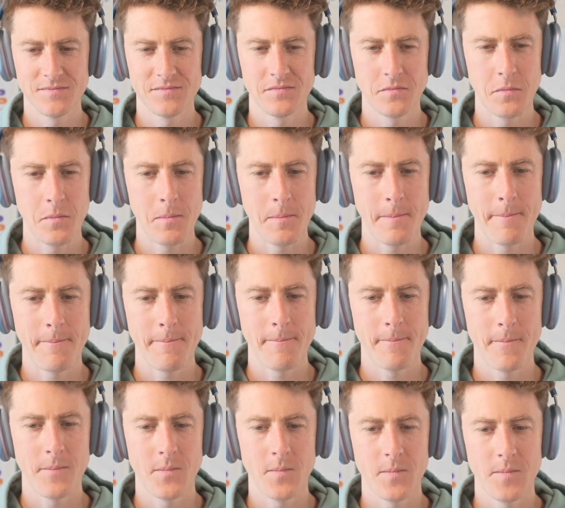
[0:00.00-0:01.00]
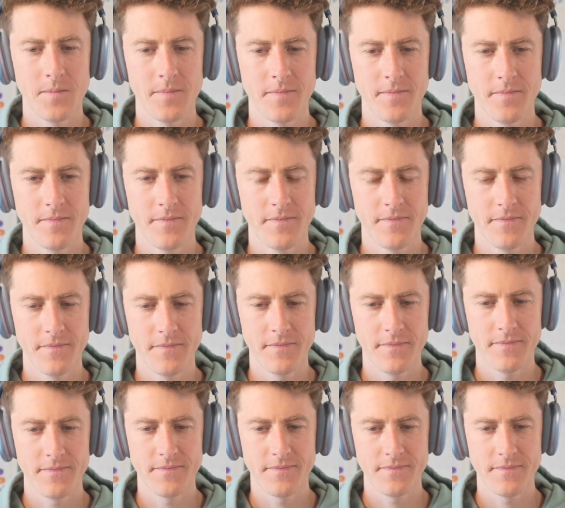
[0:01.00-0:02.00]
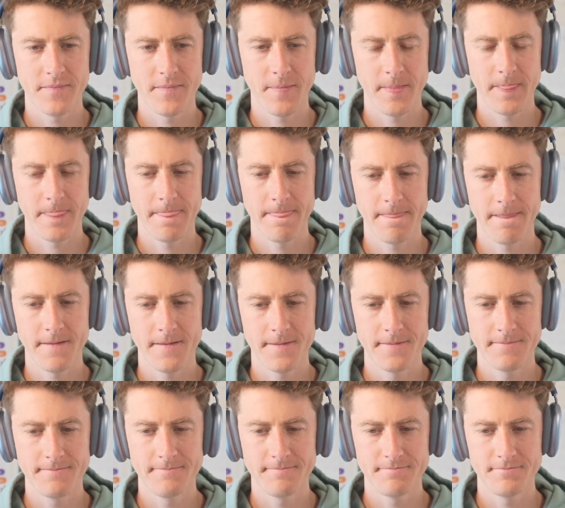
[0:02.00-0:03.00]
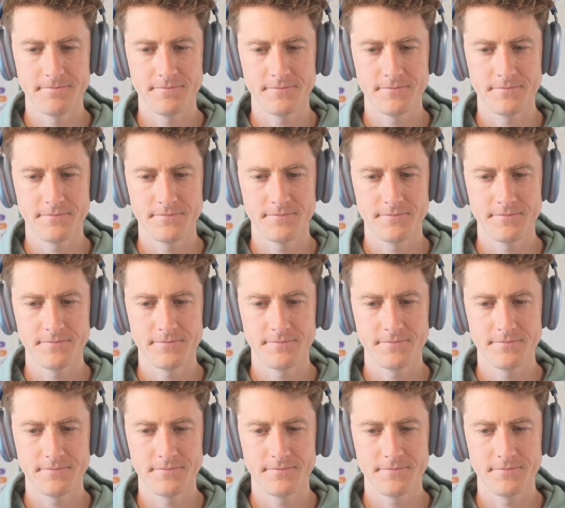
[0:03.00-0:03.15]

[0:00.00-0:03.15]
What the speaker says: (not speaking)